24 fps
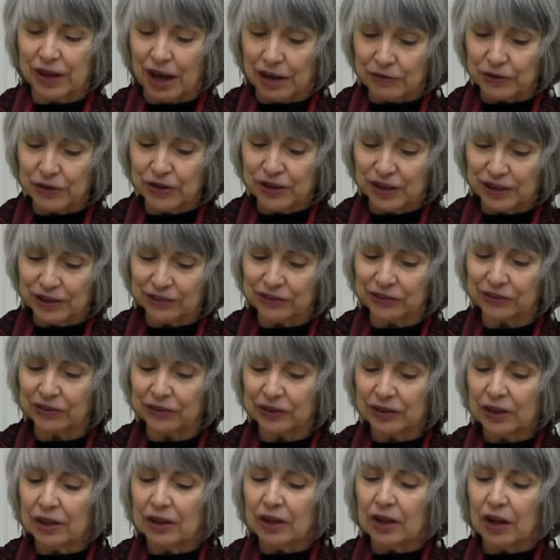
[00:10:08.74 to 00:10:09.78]

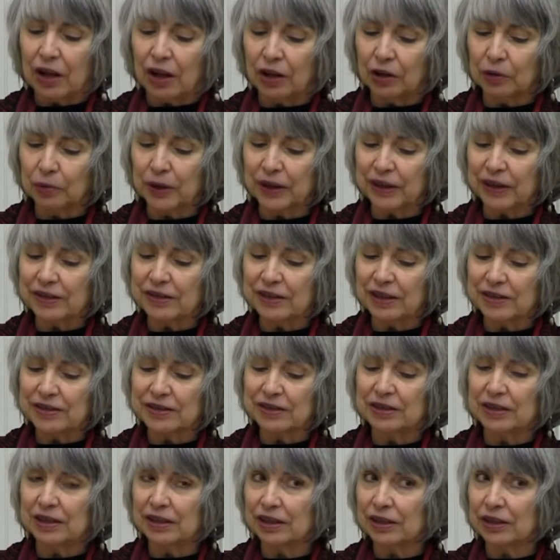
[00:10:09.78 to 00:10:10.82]
governance, already does
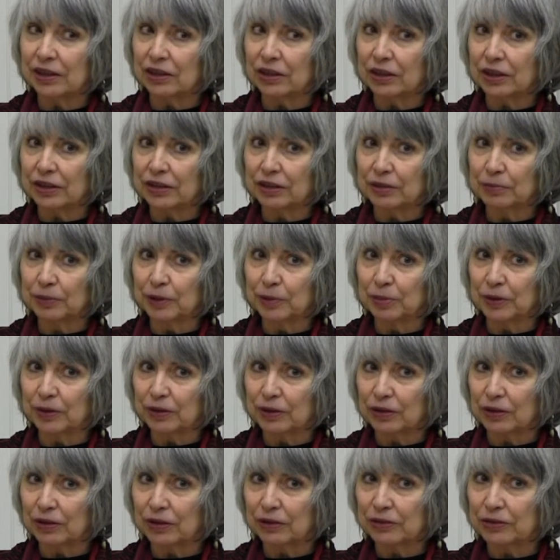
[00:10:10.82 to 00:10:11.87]
inhere in the
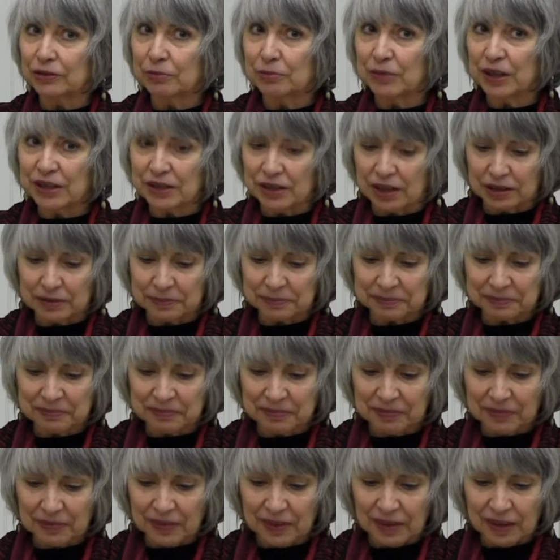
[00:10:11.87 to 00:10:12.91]
biblical dominion.
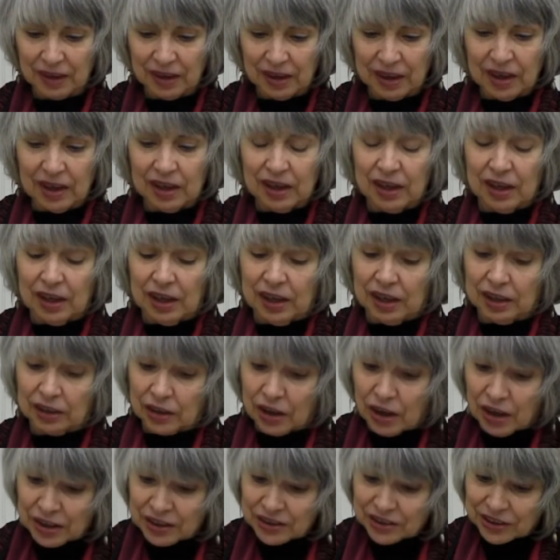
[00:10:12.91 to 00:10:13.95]
In
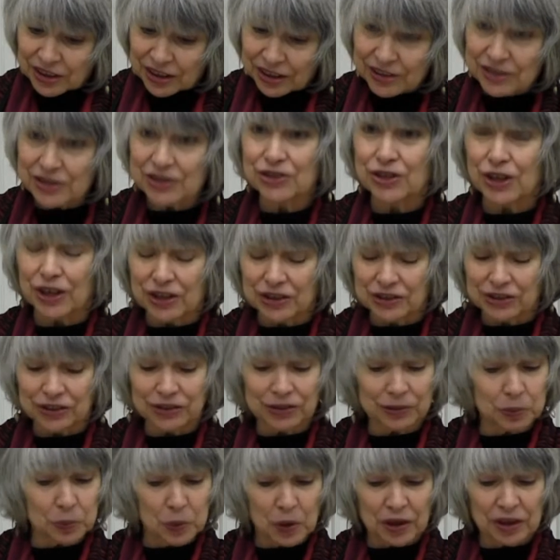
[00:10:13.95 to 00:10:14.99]
context,
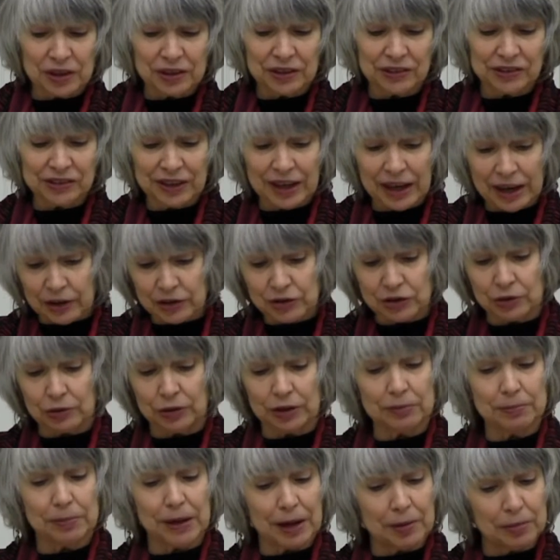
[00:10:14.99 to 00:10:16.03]
Genesis 1 is
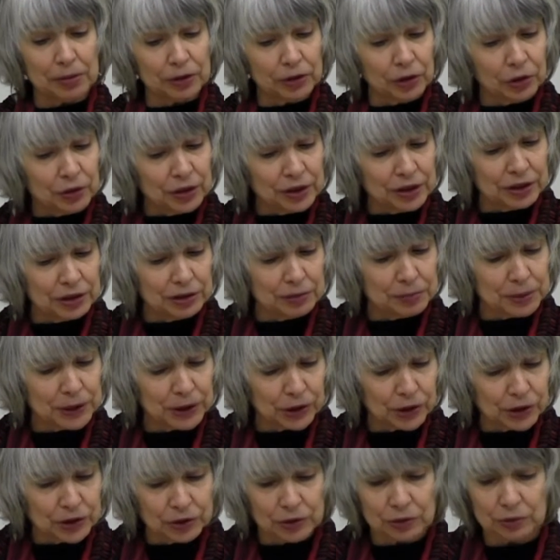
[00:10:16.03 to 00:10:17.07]
countering Babylonian
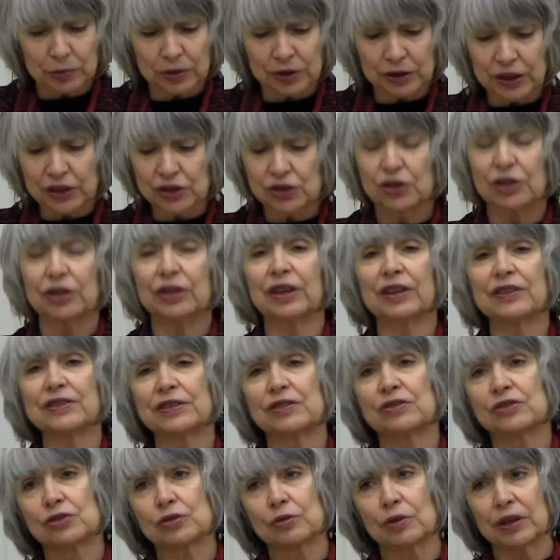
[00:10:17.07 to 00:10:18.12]
imperial religion as
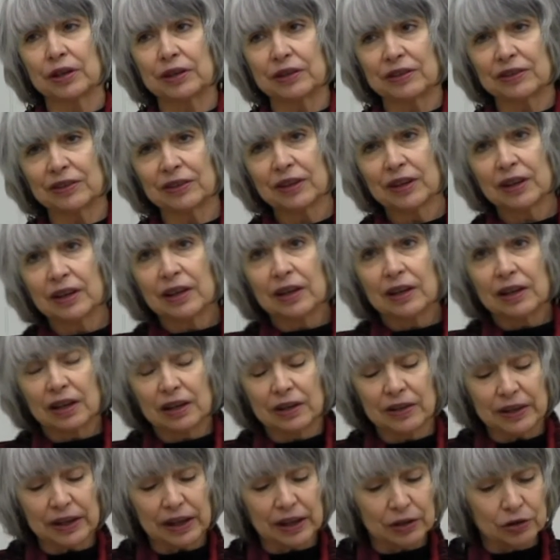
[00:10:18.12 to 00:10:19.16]
enshrined
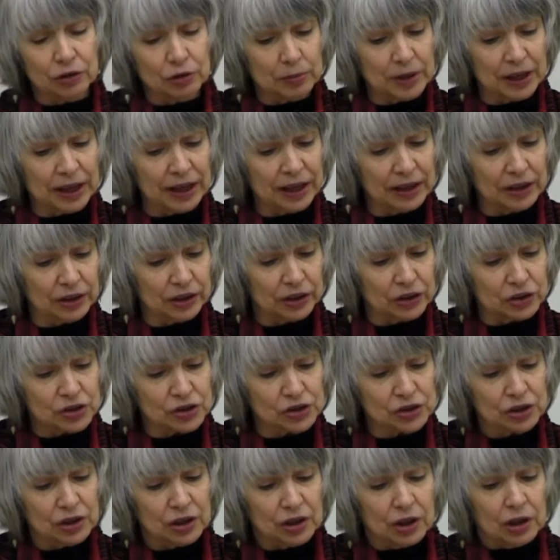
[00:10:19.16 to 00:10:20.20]
in the Enuma
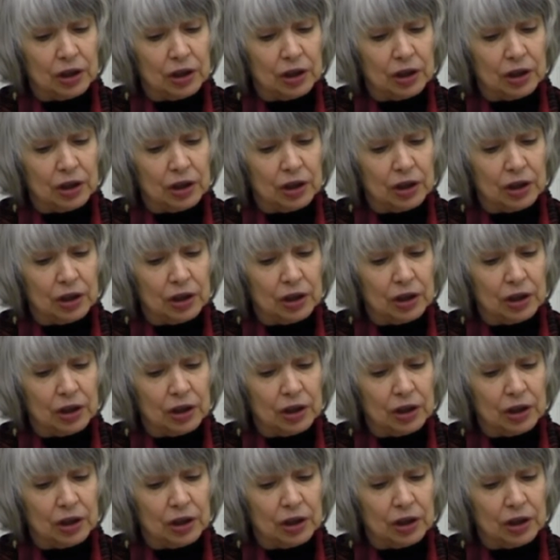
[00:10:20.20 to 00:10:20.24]
Elish,